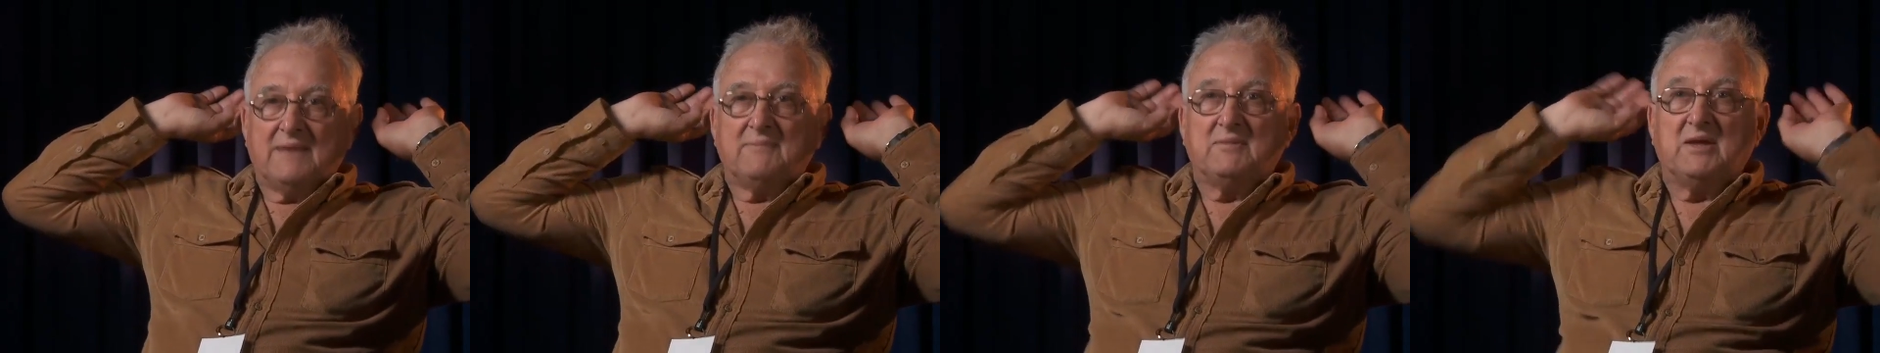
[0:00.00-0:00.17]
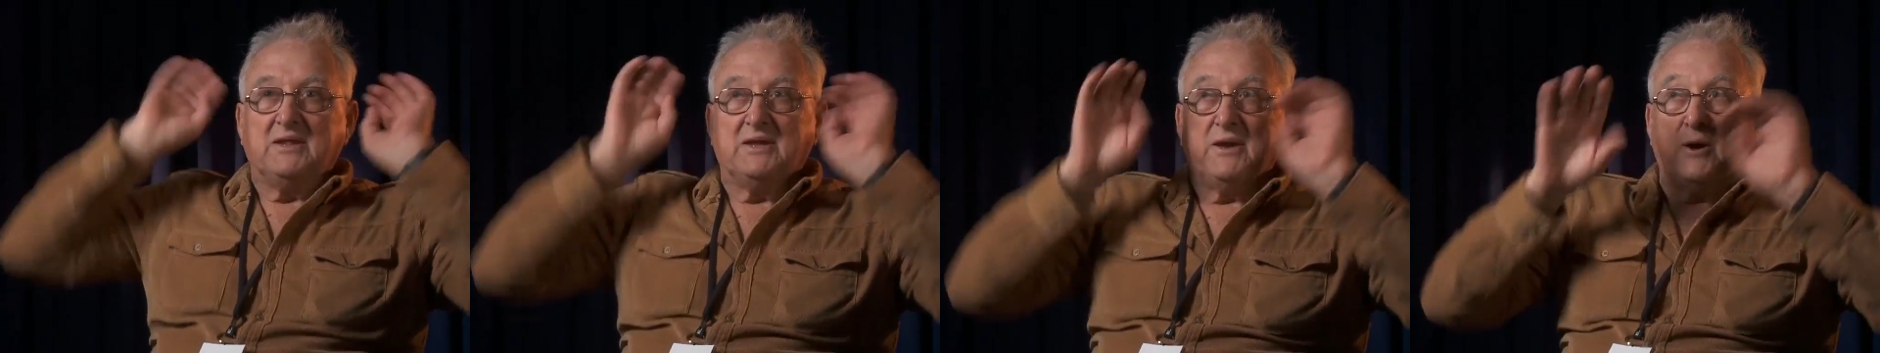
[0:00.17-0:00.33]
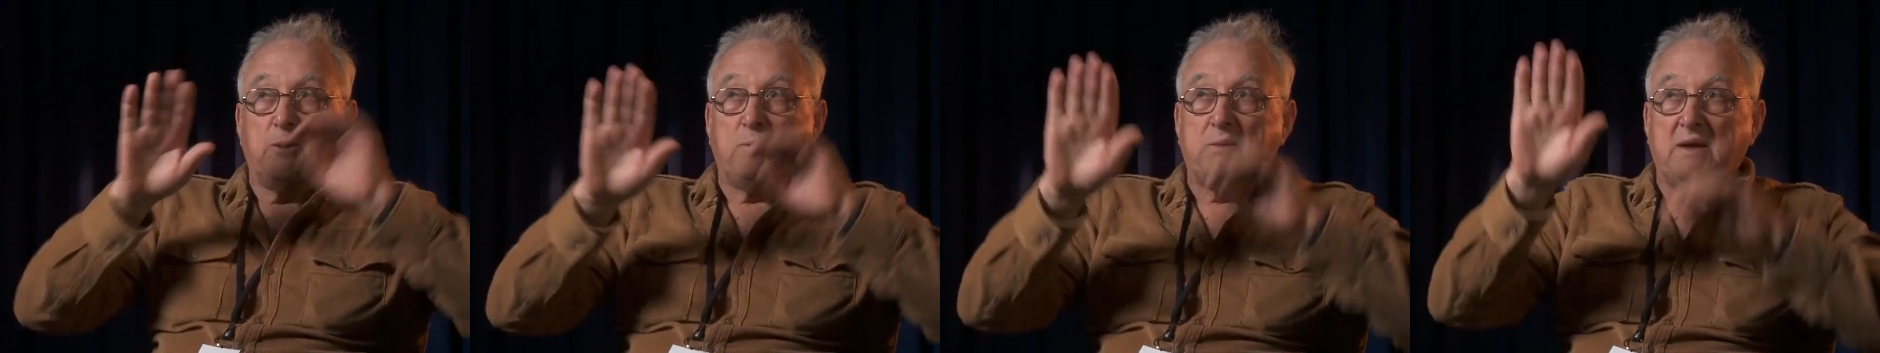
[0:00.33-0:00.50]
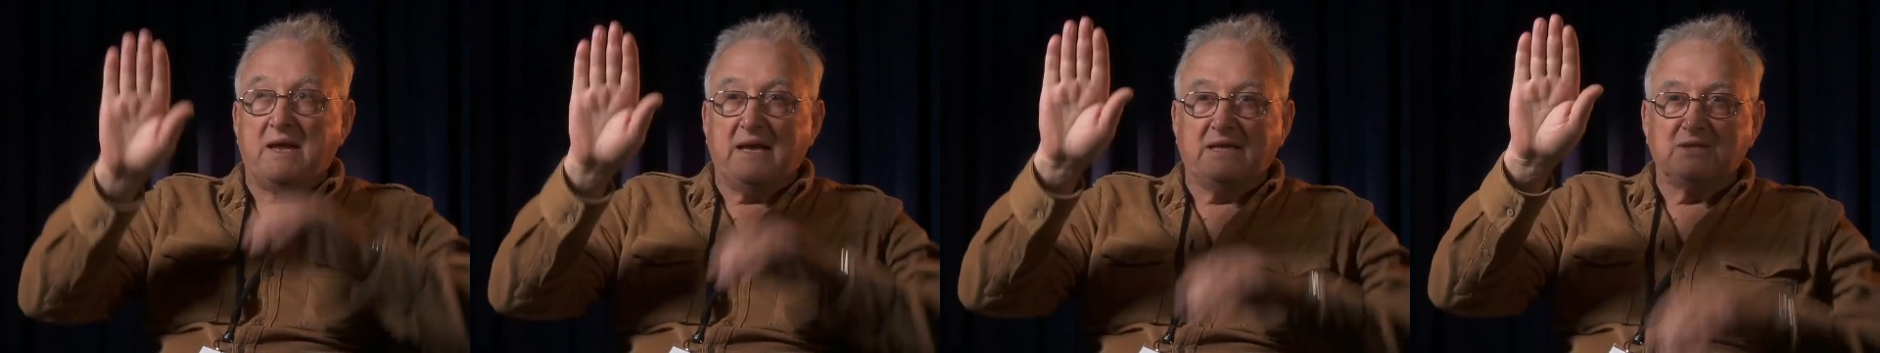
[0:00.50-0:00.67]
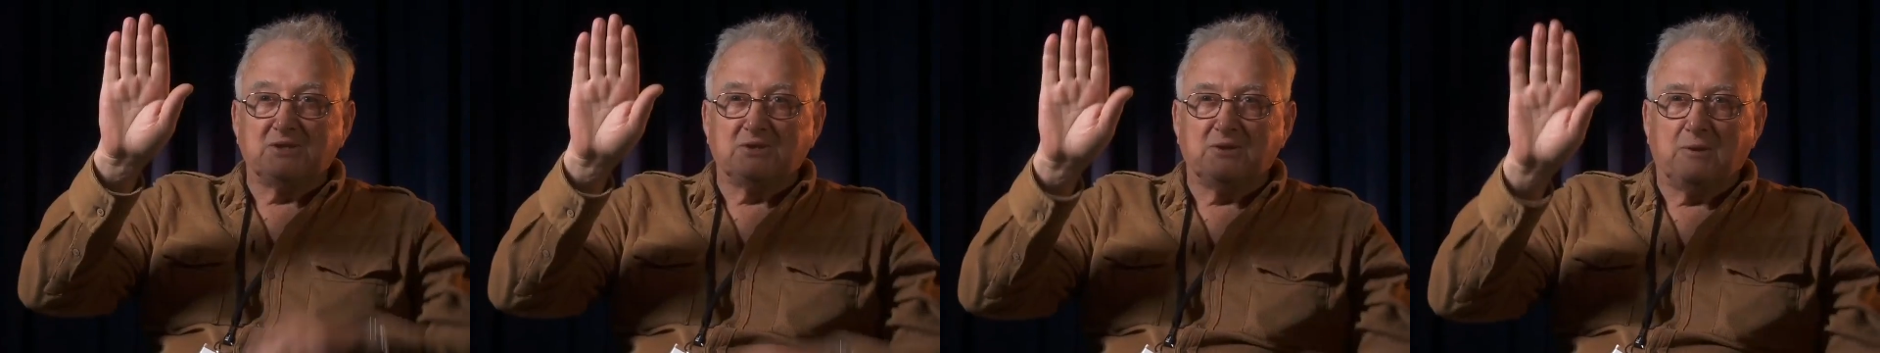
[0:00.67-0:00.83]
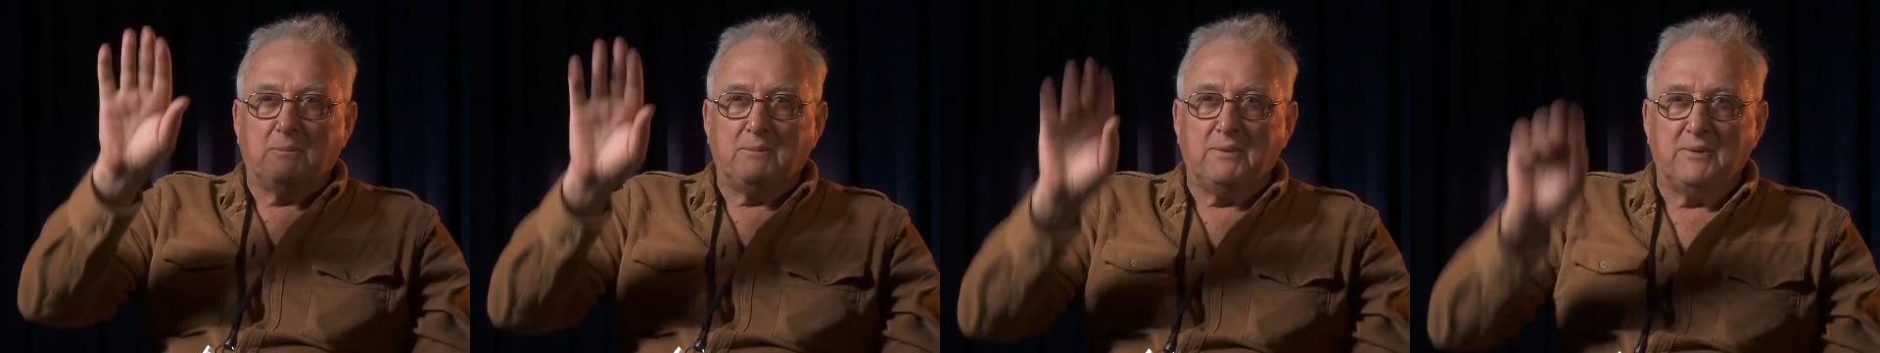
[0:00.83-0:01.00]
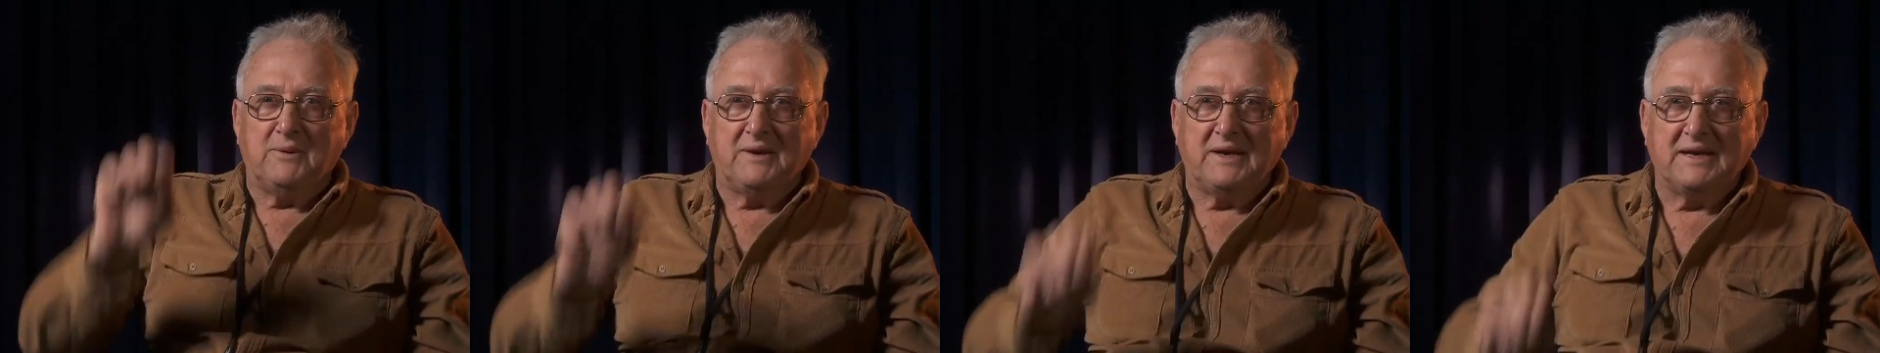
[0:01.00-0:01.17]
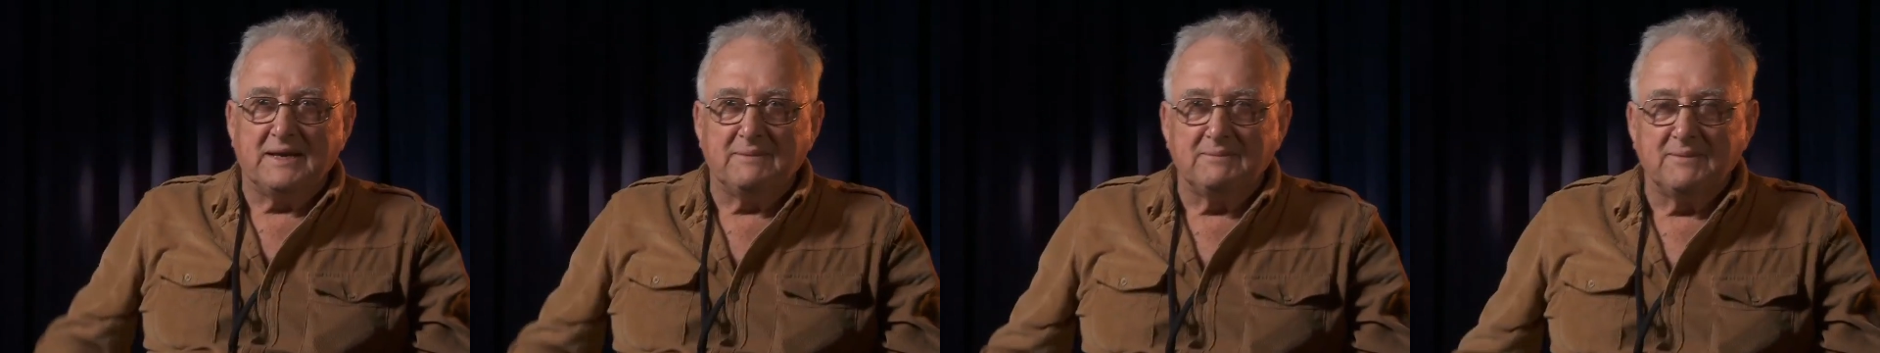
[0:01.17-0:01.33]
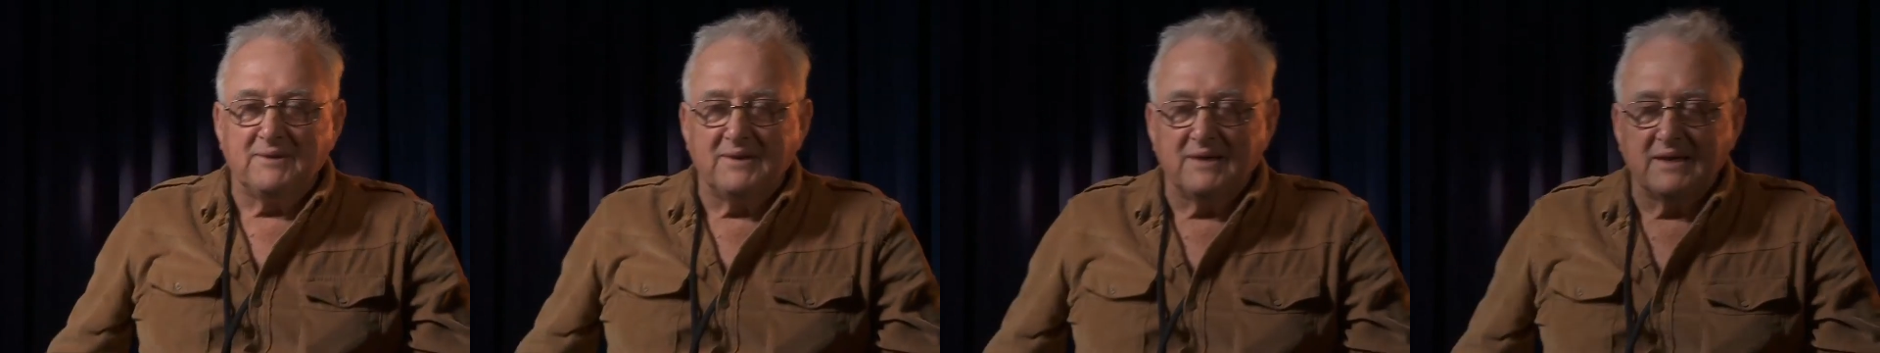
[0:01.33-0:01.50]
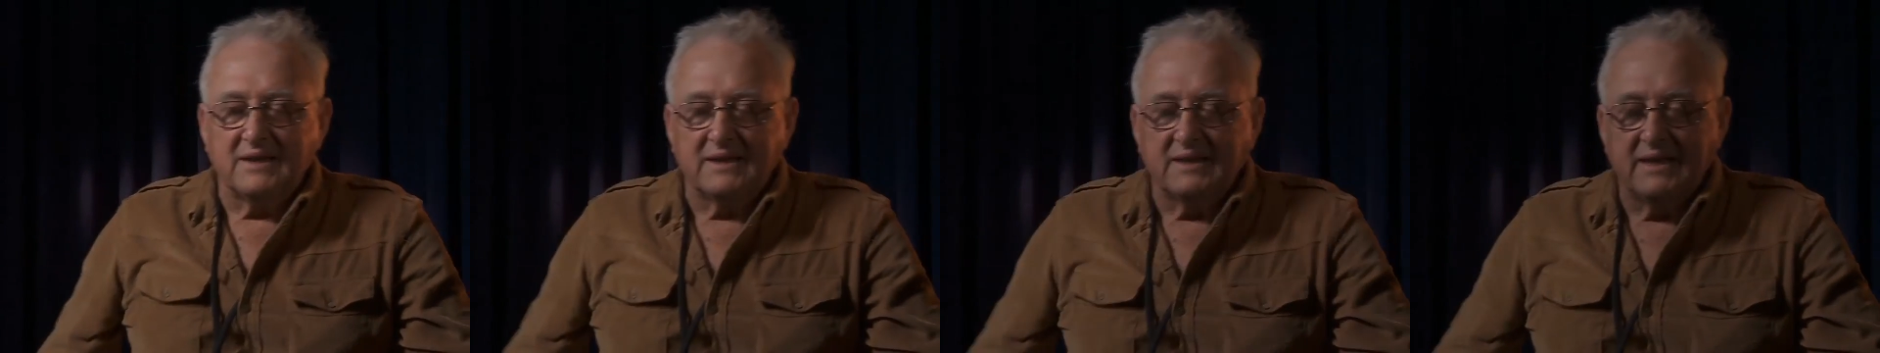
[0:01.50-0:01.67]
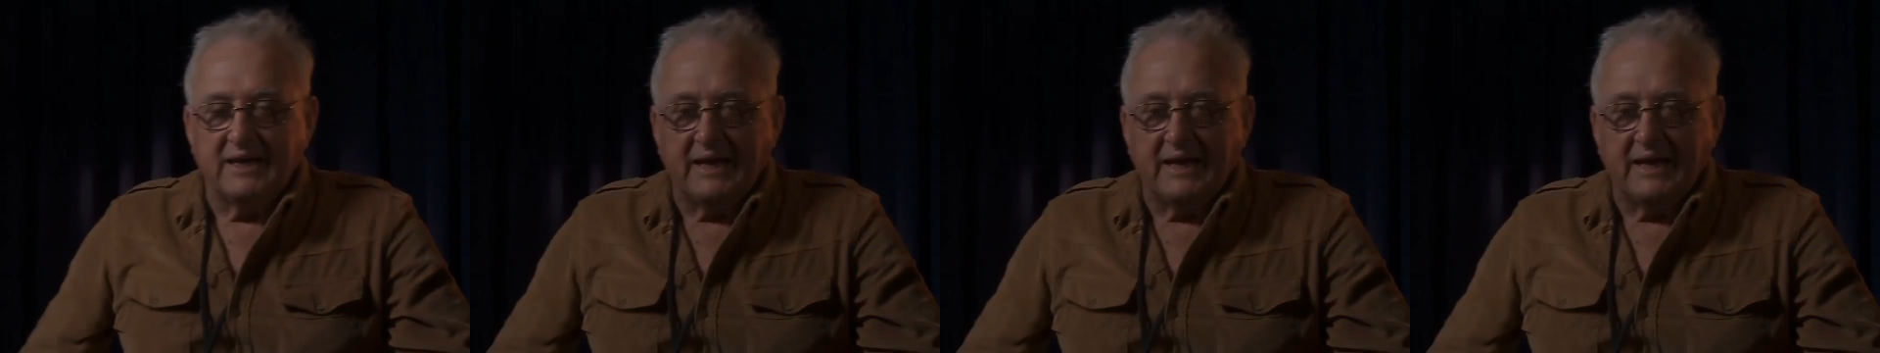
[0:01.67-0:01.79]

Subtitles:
and the aeroplane sort of pointing up like